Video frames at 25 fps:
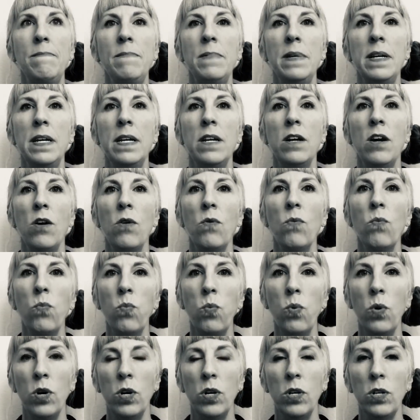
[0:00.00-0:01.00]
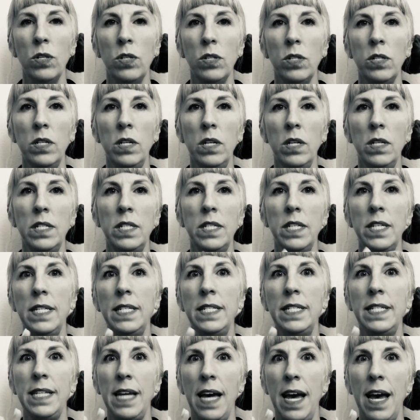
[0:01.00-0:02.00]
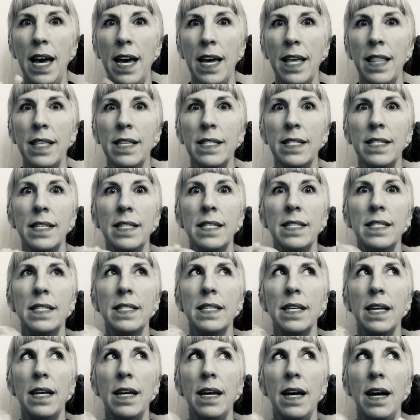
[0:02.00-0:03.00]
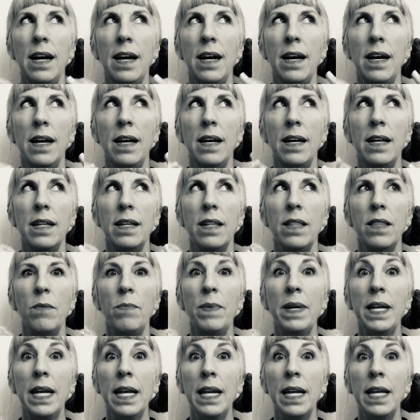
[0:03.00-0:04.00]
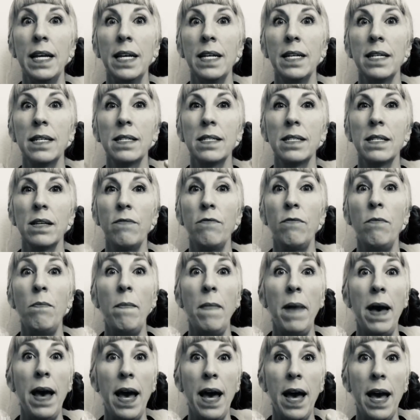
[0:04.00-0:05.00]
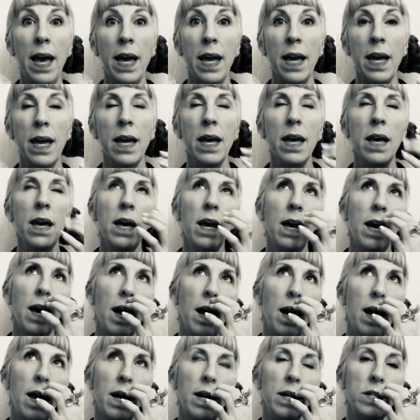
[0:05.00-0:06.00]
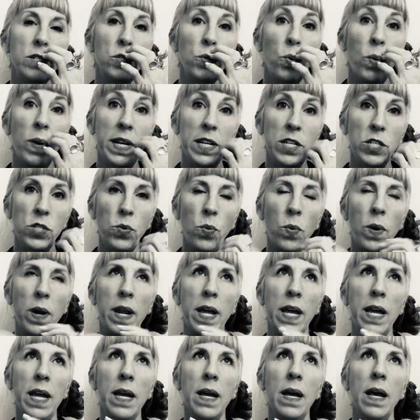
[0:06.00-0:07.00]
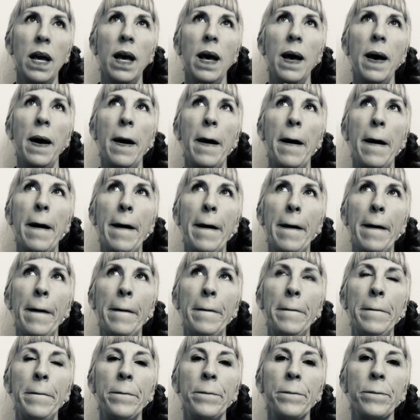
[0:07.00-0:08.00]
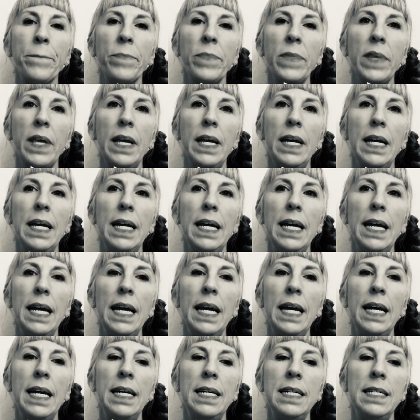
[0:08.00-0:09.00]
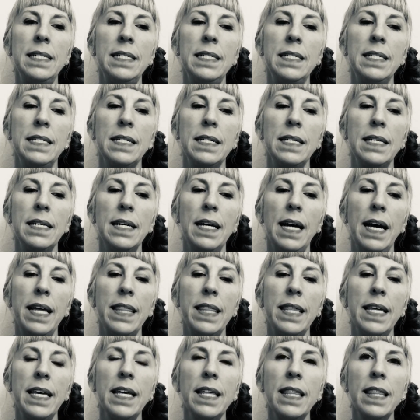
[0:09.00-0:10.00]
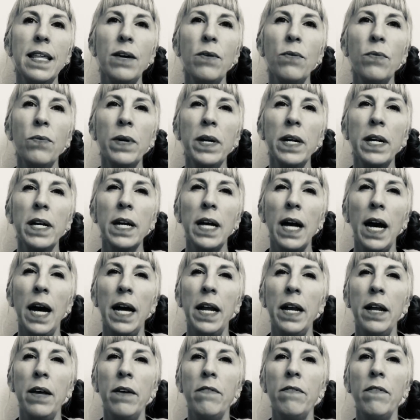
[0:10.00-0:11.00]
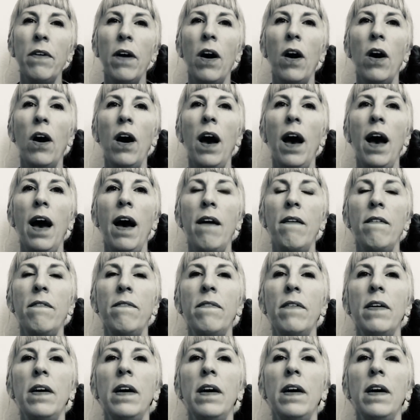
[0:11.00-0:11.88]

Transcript: in our world today. This is the beginnings of May 2020. Um, and I think that we kind of have